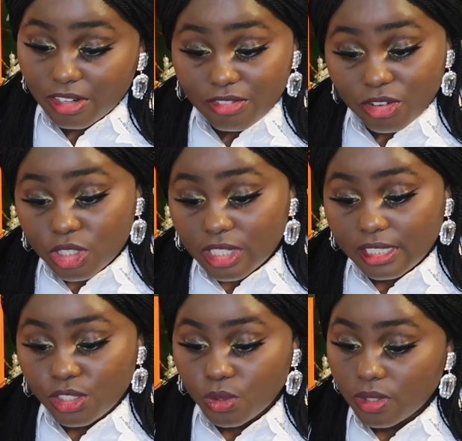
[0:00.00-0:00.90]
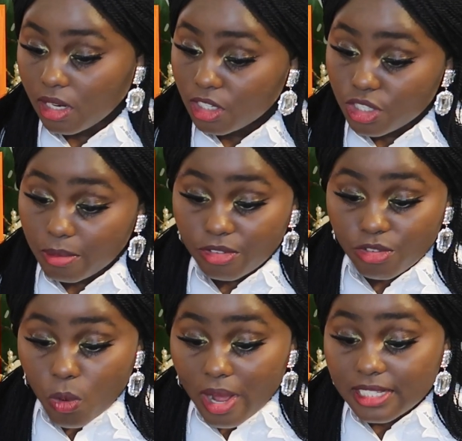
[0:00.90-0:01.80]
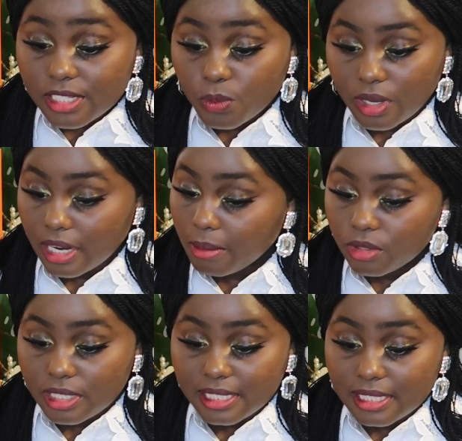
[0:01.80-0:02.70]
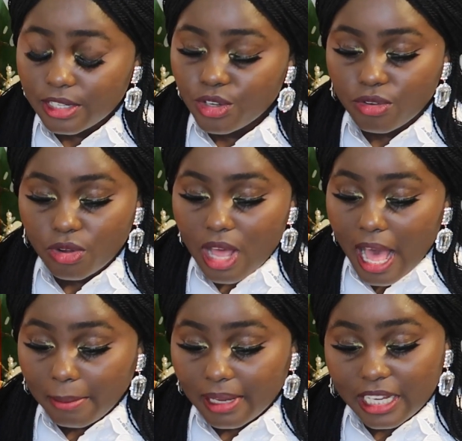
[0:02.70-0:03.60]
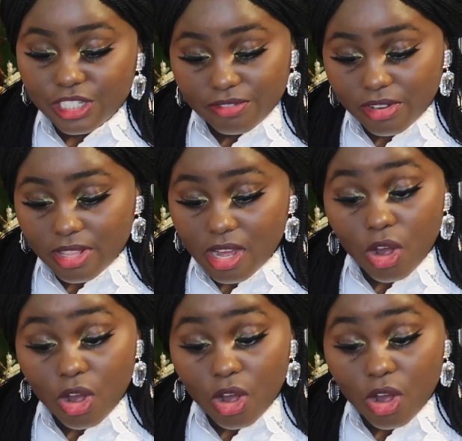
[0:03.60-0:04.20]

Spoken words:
Unfortunately, due to a large number of requests, we are unable to consider your application further.